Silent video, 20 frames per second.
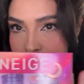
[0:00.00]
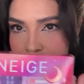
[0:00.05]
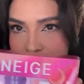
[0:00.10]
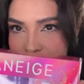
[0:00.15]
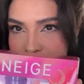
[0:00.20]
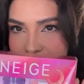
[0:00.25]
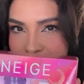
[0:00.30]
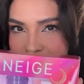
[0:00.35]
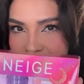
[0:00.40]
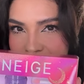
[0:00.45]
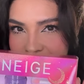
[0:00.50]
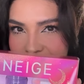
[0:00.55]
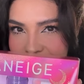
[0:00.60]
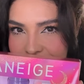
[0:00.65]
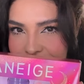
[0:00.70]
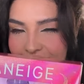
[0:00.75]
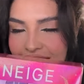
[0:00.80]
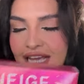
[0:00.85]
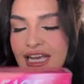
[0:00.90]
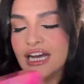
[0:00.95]
The Laneige.
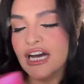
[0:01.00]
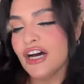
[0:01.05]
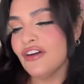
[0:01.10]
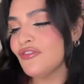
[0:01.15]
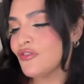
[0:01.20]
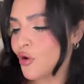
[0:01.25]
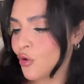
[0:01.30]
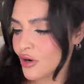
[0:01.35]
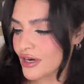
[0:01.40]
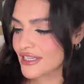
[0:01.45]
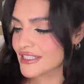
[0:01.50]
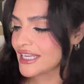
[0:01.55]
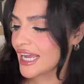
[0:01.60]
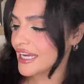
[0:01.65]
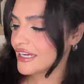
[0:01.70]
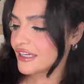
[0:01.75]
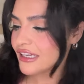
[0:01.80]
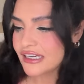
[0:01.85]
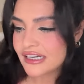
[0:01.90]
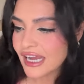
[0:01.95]
Of course, I
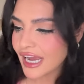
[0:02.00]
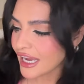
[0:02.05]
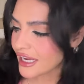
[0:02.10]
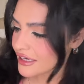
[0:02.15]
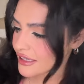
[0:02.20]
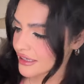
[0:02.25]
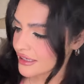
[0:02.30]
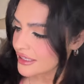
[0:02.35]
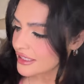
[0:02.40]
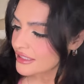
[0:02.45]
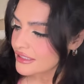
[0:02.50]
could not